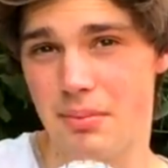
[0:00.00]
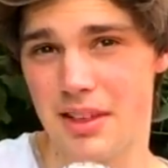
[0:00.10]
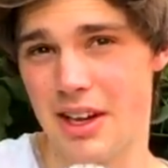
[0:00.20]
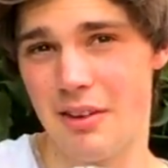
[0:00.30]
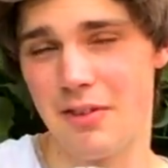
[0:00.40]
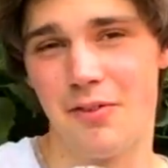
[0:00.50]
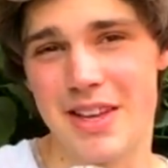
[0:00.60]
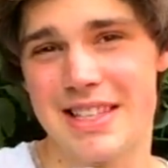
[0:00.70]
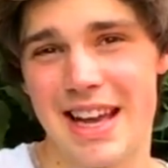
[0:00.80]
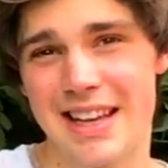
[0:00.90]
You know, in
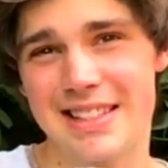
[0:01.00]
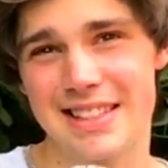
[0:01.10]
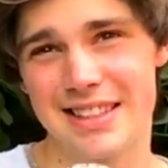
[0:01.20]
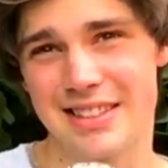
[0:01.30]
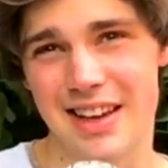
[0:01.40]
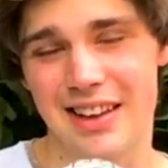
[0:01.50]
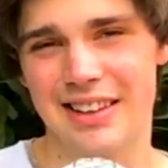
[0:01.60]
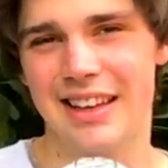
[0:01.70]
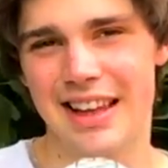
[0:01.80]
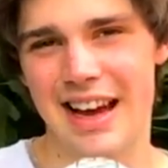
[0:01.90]
physics,
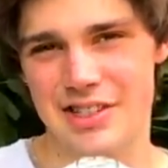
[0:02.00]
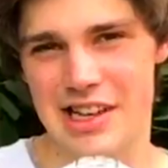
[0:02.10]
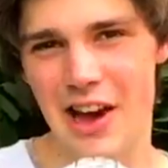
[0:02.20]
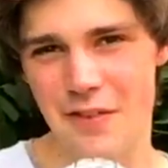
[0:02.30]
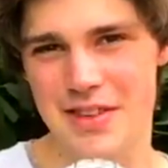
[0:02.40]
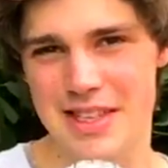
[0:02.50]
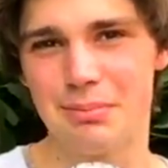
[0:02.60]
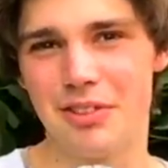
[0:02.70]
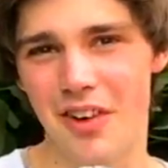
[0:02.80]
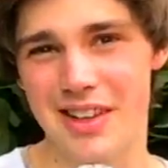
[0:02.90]
certainly they actually
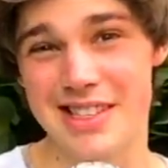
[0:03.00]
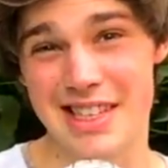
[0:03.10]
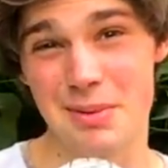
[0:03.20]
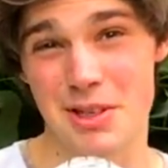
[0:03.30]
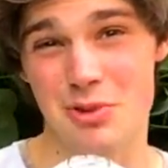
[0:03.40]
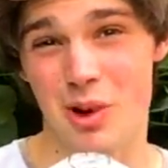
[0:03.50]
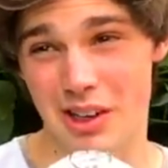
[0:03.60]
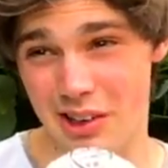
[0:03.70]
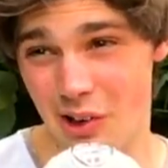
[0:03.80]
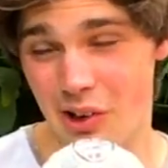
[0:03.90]
oversimplified the syllabus
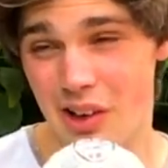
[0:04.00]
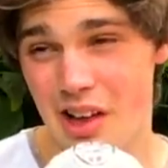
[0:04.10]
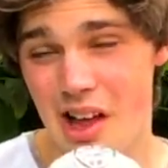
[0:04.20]
quite a lot,